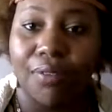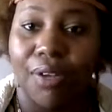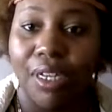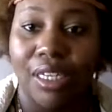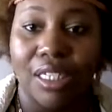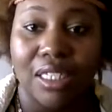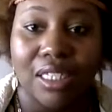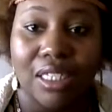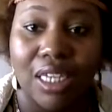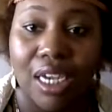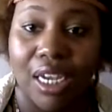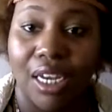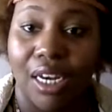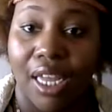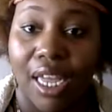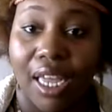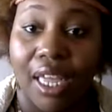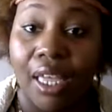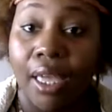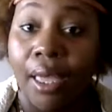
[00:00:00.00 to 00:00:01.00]
Understand
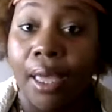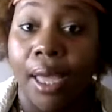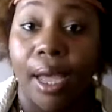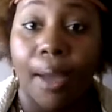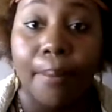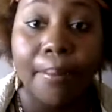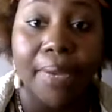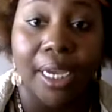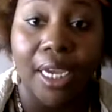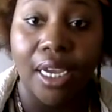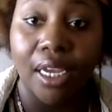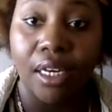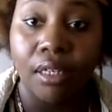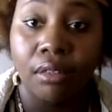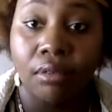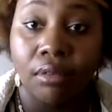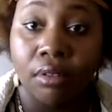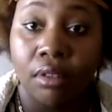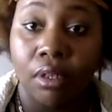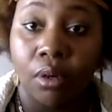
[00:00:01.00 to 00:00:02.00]
that a man,
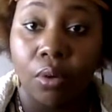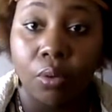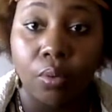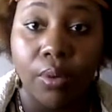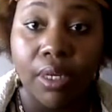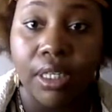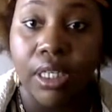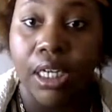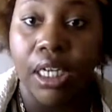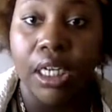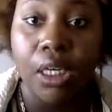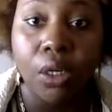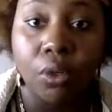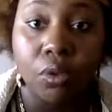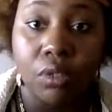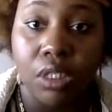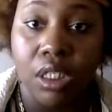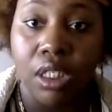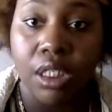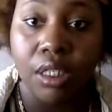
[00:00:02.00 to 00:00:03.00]
when he
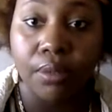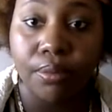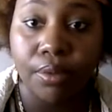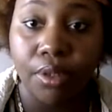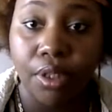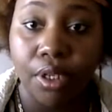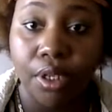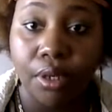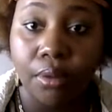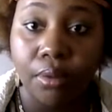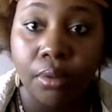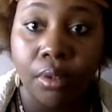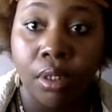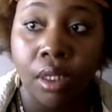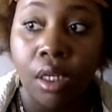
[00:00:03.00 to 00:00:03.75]
goes to sleep with you,